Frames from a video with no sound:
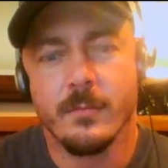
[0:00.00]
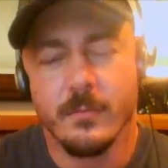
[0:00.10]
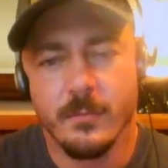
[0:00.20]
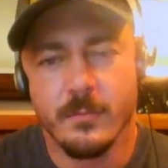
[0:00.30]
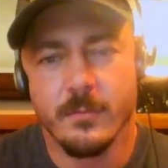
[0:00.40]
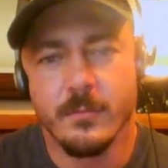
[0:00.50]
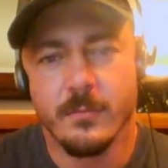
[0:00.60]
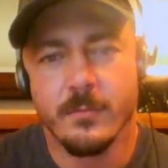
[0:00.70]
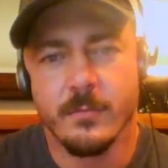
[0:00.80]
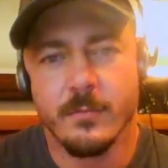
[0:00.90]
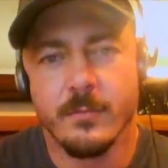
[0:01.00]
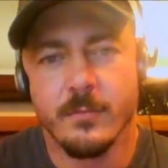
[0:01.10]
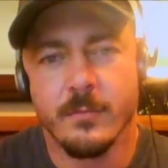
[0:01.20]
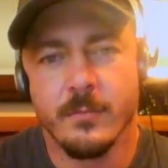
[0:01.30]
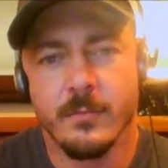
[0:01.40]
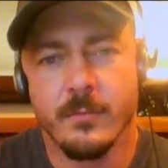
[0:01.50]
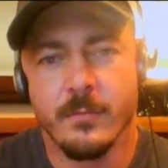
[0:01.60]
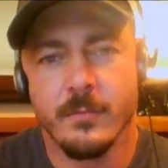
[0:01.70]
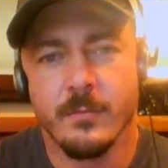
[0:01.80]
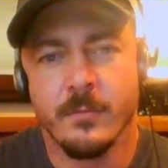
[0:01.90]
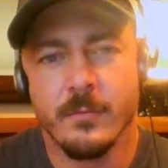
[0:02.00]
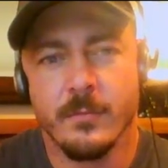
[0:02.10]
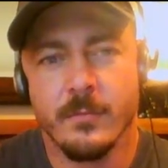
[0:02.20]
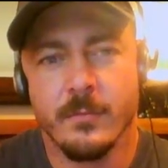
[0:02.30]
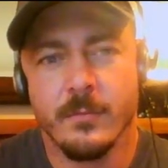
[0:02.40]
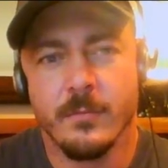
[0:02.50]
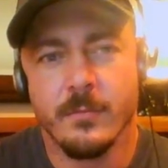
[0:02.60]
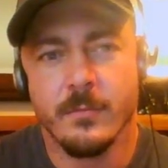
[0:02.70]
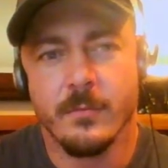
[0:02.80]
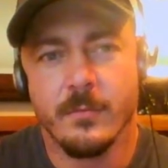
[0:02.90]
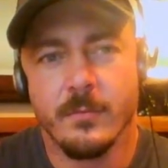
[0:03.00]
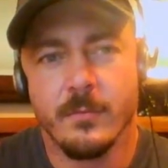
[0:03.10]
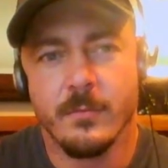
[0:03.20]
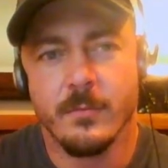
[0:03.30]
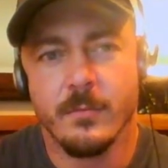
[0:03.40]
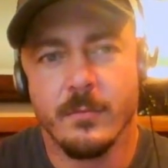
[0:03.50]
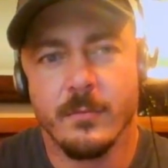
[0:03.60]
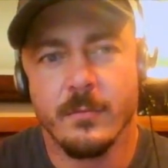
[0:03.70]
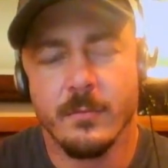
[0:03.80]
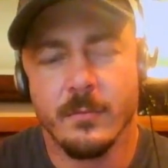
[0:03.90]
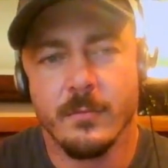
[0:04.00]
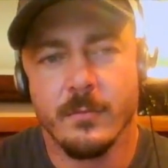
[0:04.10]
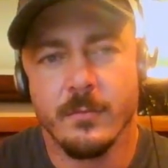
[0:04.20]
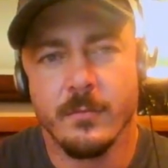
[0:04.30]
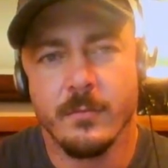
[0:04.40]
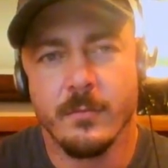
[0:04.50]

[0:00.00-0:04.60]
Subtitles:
The person shown says nothing.